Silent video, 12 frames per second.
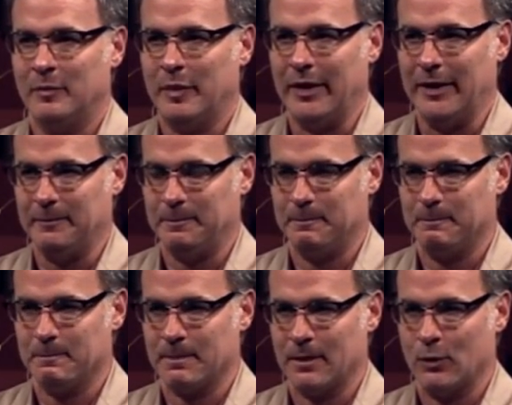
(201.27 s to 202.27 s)
But
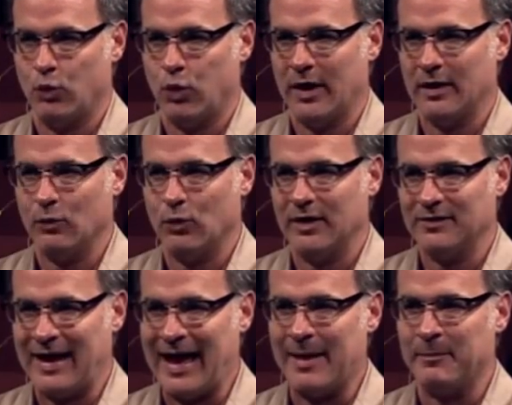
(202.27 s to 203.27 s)
what what's
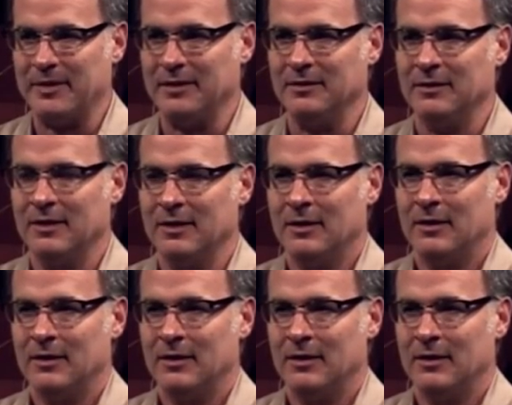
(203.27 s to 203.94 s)
happened